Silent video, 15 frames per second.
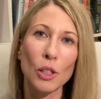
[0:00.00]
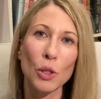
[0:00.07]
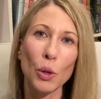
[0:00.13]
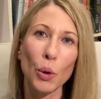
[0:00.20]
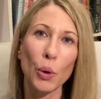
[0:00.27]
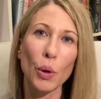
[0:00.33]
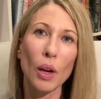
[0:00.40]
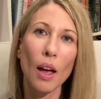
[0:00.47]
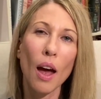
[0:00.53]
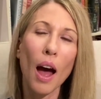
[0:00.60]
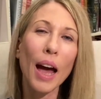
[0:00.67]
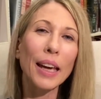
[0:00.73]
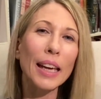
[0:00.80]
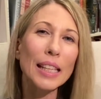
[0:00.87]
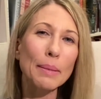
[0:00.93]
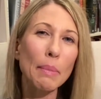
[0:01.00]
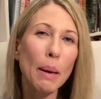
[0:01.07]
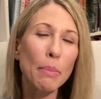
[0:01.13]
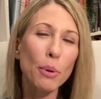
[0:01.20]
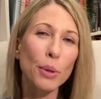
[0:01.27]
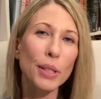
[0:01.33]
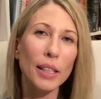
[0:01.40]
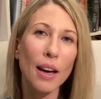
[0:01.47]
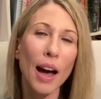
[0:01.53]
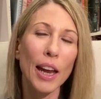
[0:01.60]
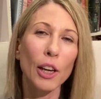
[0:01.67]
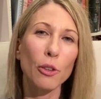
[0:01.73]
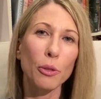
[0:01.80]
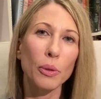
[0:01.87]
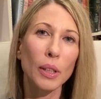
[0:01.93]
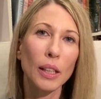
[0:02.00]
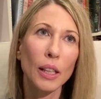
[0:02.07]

So I guess my books are kind of,